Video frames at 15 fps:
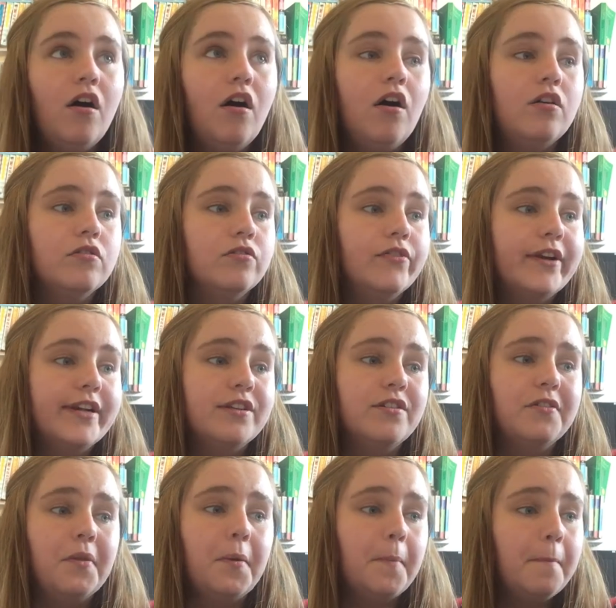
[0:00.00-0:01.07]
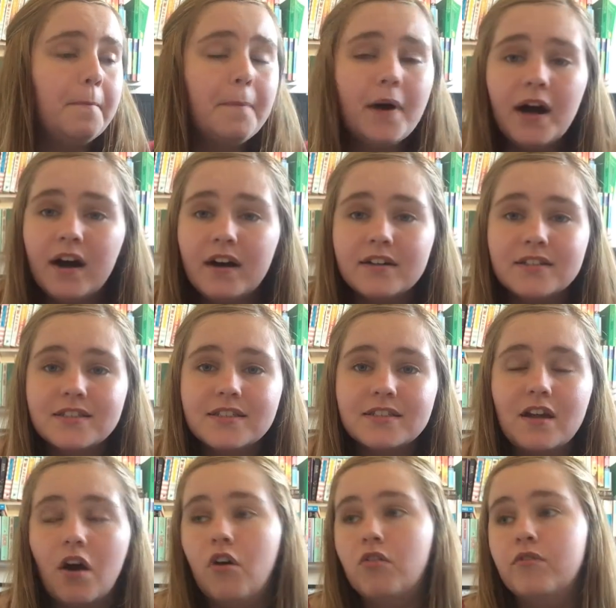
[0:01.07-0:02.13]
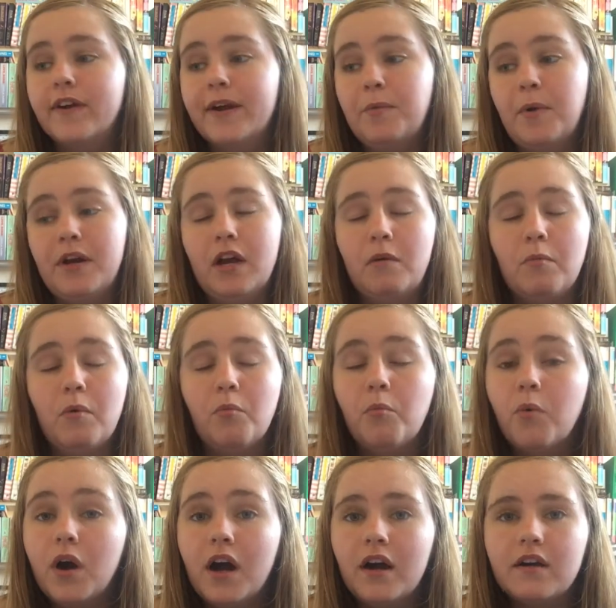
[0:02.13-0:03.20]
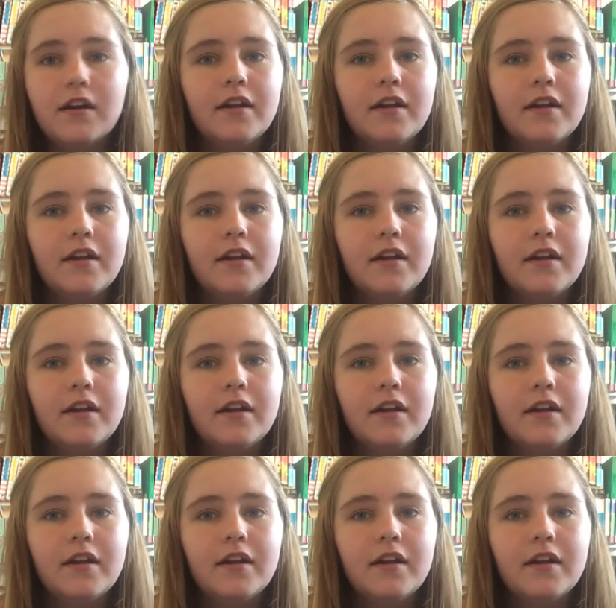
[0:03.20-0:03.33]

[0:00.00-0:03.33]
I'll read on the bus, I'll read when I'm at work.